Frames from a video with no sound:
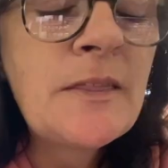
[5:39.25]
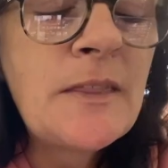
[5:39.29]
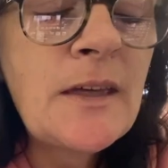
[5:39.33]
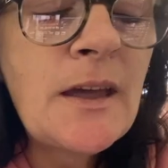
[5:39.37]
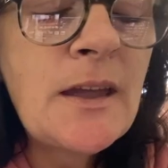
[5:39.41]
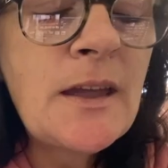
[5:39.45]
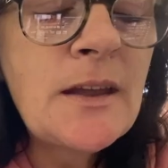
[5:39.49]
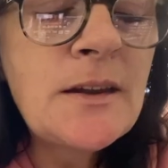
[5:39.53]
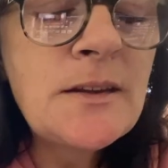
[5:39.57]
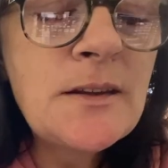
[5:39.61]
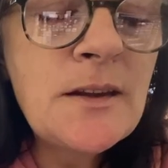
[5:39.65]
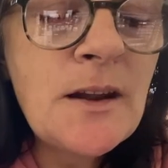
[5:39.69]

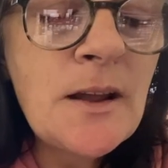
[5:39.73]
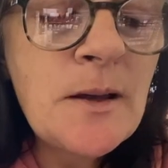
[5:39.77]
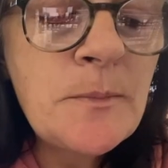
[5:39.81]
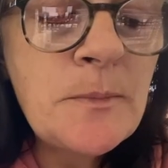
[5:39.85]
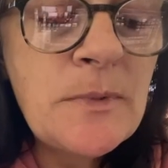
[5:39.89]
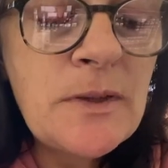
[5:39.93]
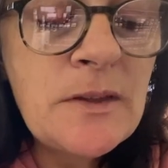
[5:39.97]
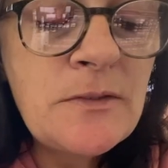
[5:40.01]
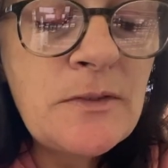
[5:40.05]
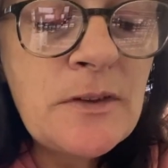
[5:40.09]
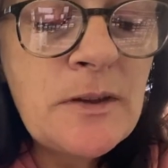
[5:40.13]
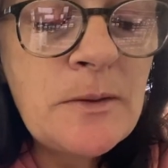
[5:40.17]
They ended up
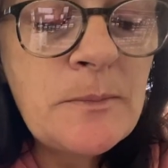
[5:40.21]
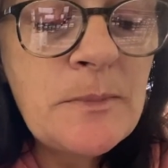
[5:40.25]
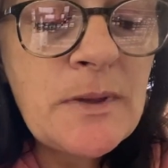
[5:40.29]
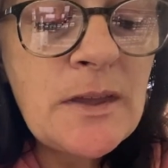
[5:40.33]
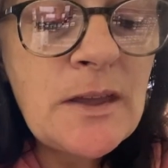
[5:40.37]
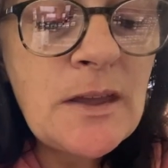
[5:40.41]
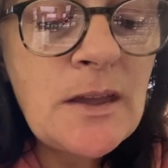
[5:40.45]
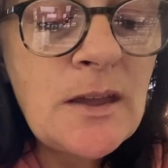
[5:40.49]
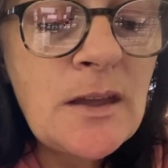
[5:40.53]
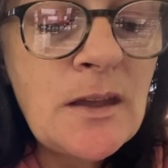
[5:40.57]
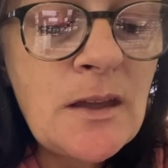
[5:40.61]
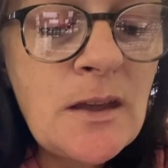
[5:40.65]
giving
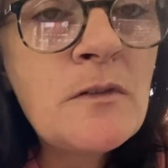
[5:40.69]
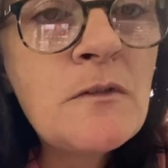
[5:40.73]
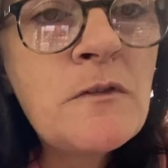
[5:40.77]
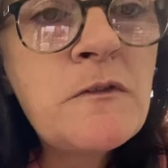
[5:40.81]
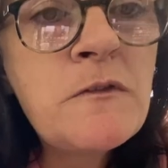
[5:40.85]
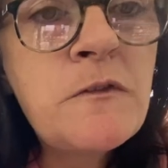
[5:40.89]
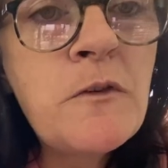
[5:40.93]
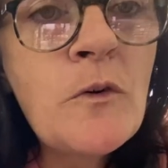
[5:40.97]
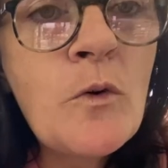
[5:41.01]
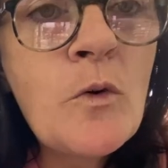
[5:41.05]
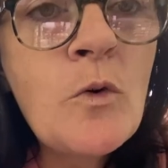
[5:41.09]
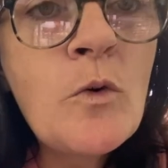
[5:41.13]
me
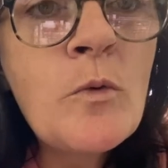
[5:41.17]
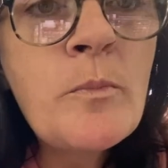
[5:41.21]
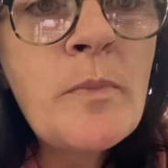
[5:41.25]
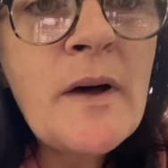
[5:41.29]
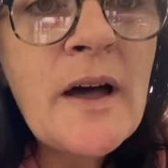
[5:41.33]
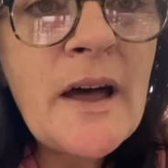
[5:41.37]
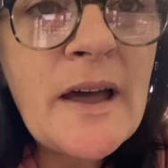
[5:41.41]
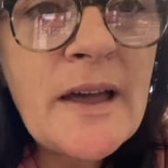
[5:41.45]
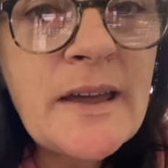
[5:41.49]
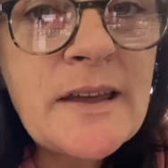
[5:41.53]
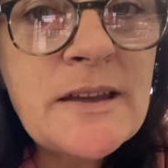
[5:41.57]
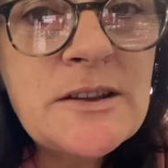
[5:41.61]
four
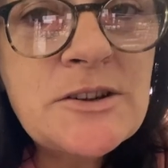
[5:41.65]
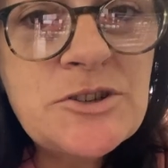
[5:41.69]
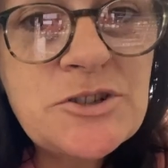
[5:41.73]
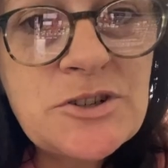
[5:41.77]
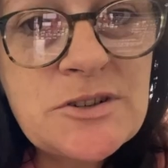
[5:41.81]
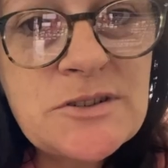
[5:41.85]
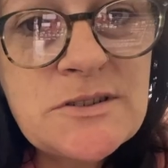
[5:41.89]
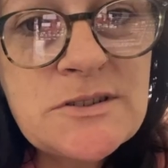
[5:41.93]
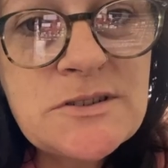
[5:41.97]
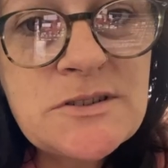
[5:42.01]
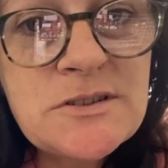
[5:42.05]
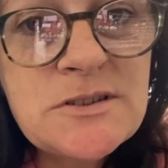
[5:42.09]

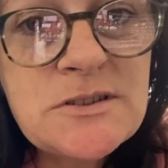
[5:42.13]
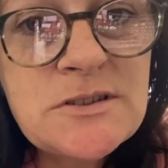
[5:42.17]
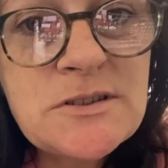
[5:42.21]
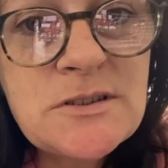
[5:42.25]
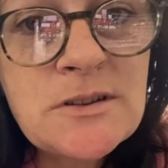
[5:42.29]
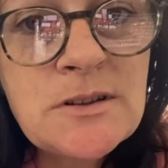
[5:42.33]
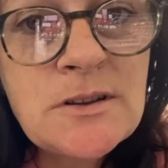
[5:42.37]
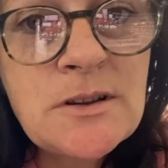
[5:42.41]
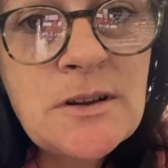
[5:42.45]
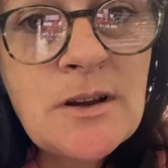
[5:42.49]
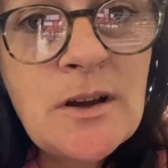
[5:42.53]
pages